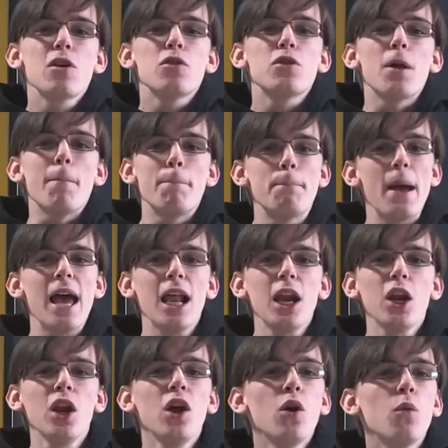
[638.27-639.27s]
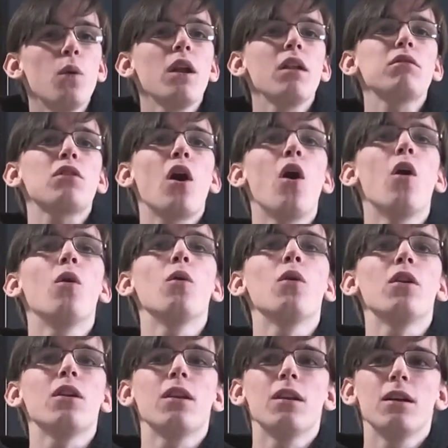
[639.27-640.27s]
the bell will
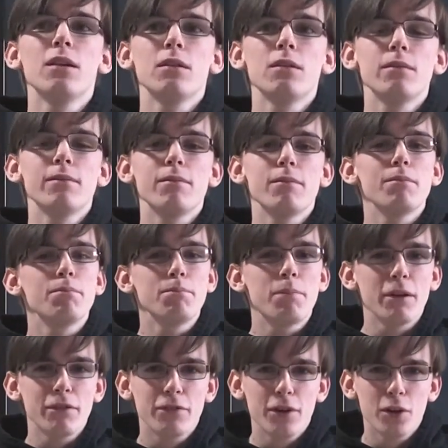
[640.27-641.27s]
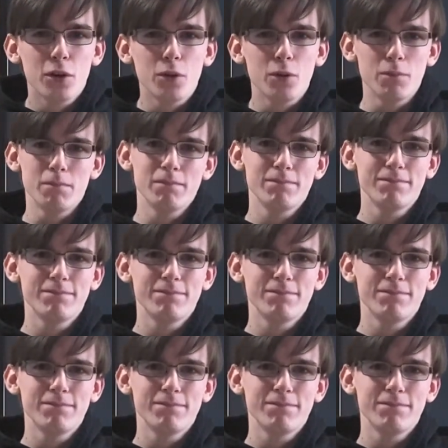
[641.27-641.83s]
toll. But for whom?